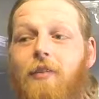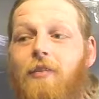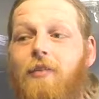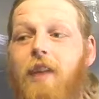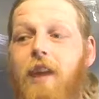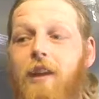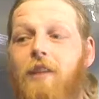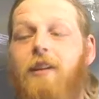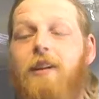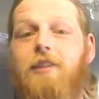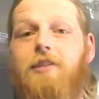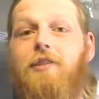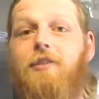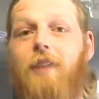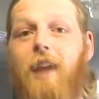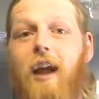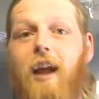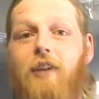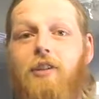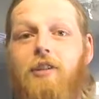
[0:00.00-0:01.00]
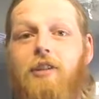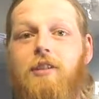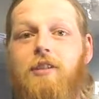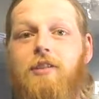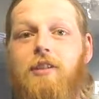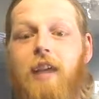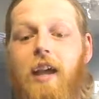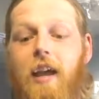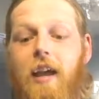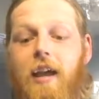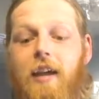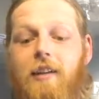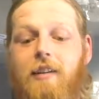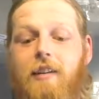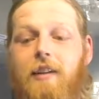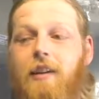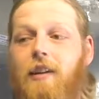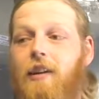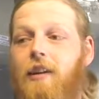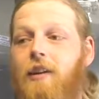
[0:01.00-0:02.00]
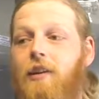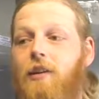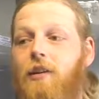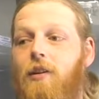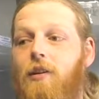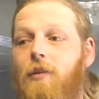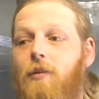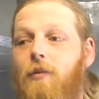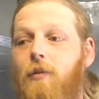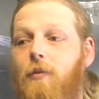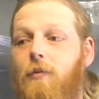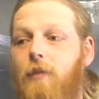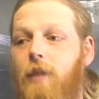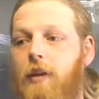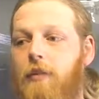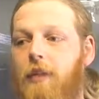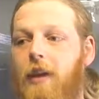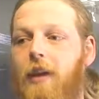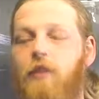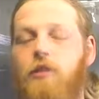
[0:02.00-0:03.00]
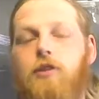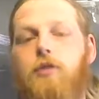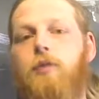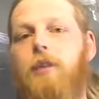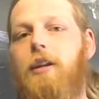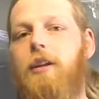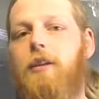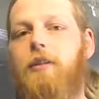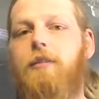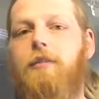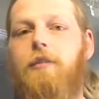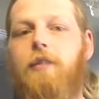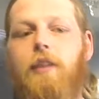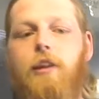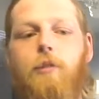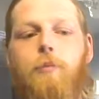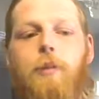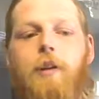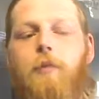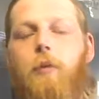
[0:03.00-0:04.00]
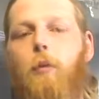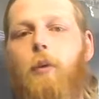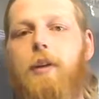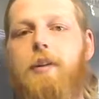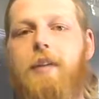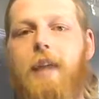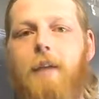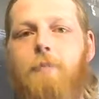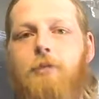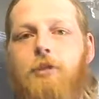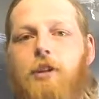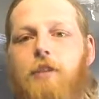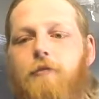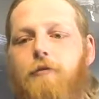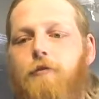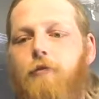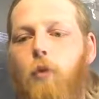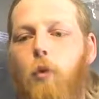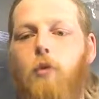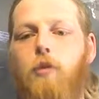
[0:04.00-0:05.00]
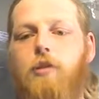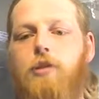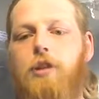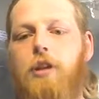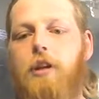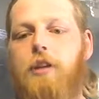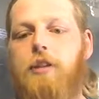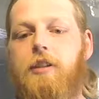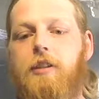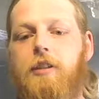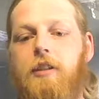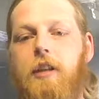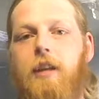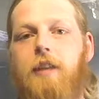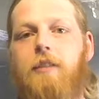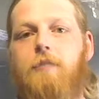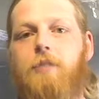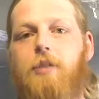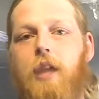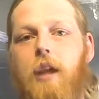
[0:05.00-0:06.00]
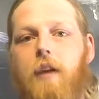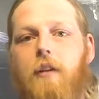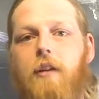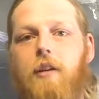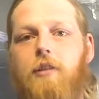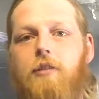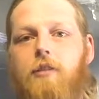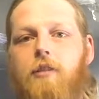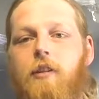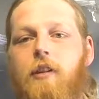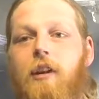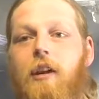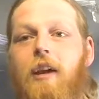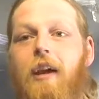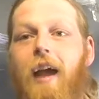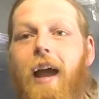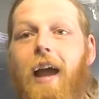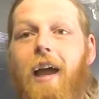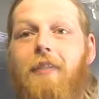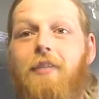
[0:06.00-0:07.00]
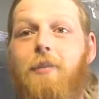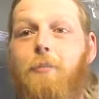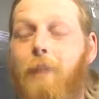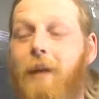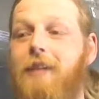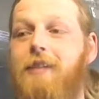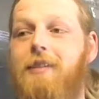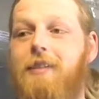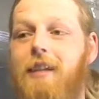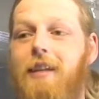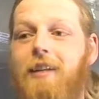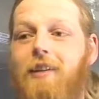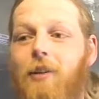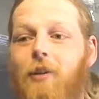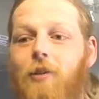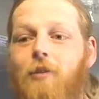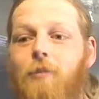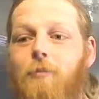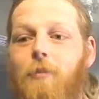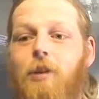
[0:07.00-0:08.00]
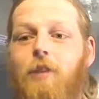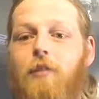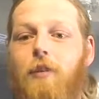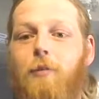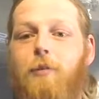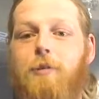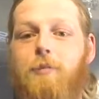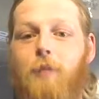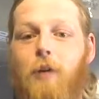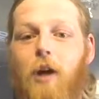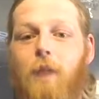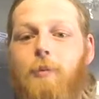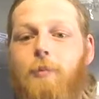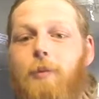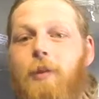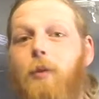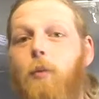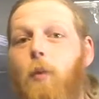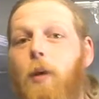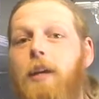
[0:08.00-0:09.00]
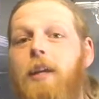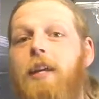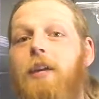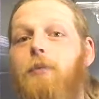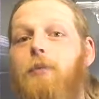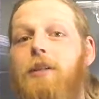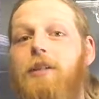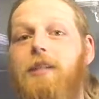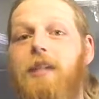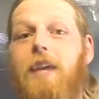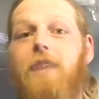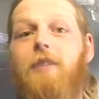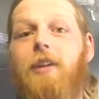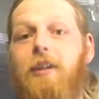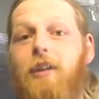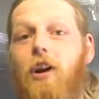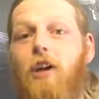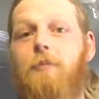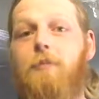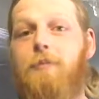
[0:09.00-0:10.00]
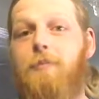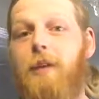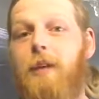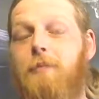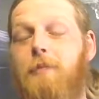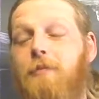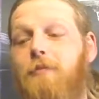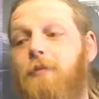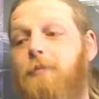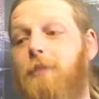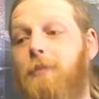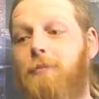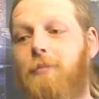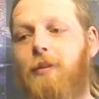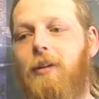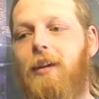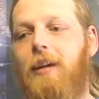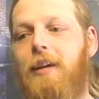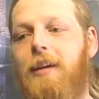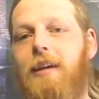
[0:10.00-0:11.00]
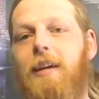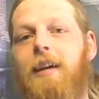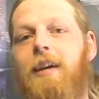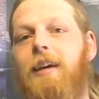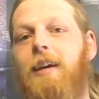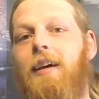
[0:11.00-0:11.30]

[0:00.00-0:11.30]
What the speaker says: their interactions, and they also did a little bit of a redemption for Jason Statham's character, and the best scene in the whole movie was probably when he was saving Dom's baby from the plane.